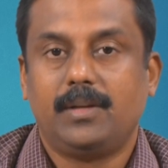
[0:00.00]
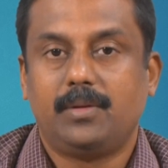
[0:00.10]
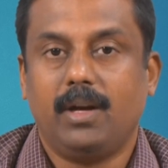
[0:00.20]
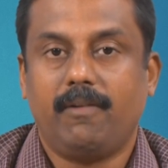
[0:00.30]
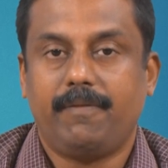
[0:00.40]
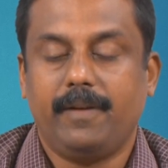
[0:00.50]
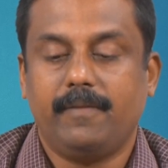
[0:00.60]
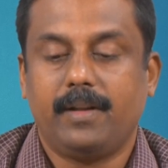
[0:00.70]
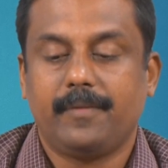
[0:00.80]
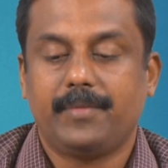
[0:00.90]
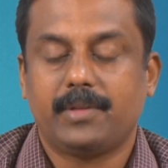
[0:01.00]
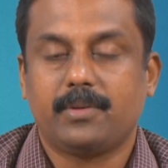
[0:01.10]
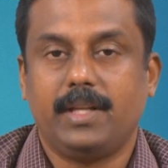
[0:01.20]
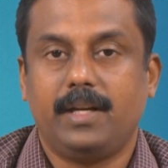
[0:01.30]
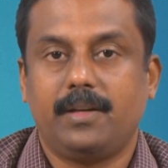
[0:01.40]
to our favor
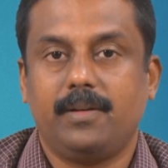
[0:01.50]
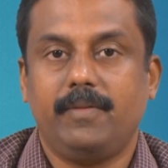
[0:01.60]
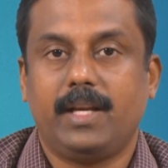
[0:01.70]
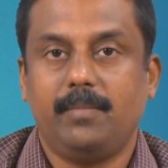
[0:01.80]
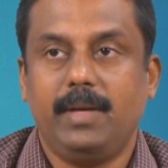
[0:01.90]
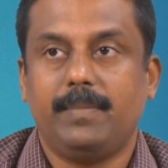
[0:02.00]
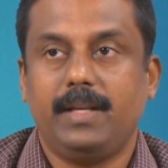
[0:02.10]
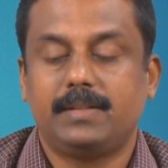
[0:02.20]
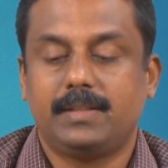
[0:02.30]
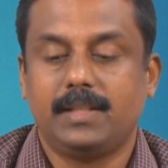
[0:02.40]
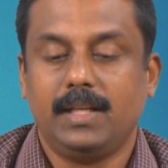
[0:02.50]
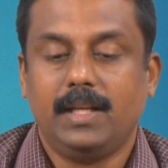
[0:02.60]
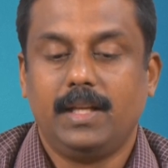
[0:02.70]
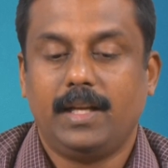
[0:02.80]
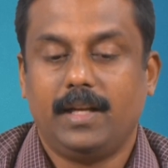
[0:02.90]
so that you know we can minimize
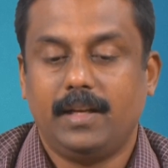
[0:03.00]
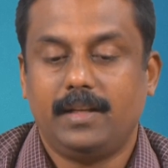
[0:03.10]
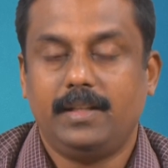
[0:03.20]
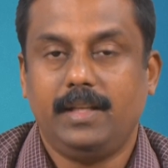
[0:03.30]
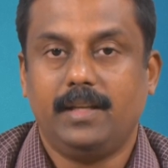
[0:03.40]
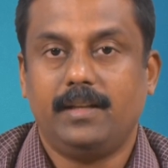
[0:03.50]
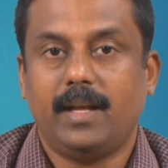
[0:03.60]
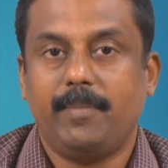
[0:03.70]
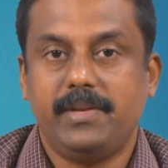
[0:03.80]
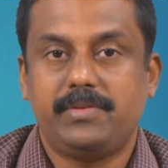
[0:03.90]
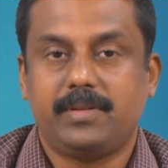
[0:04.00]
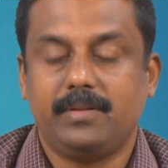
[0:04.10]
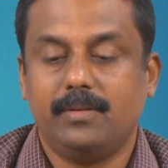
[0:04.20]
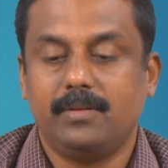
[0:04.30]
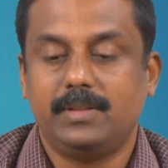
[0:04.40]
uh, the damage
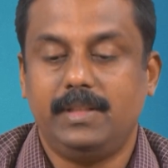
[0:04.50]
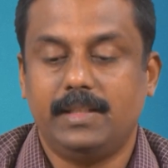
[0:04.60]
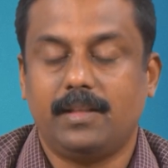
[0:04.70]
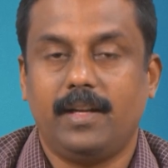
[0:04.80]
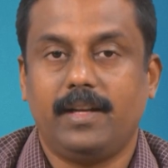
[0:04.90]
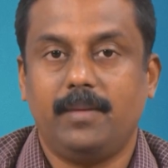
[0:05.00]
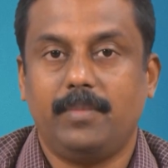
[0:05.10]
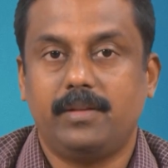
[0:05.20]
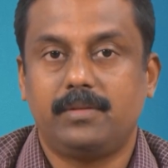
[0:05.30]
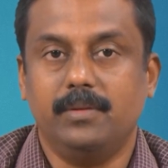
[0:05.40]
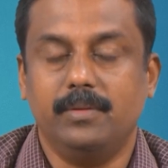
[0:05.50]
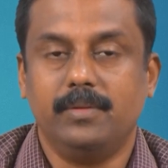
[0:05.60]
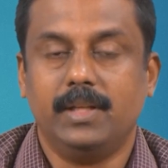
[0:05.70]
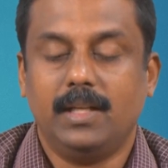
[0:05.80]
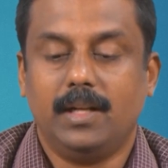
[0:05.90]
those these alloying elements
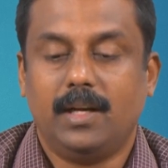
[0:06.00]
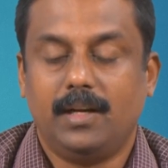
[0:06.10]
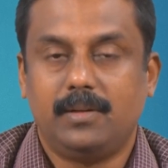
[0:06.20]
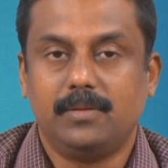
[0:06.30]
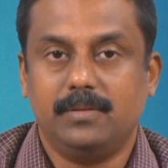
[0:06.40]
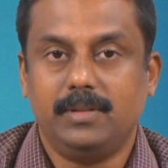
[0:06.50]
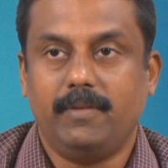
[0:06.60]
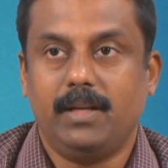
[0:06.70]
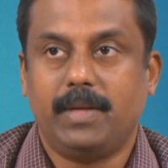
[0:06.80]
do uh, to the well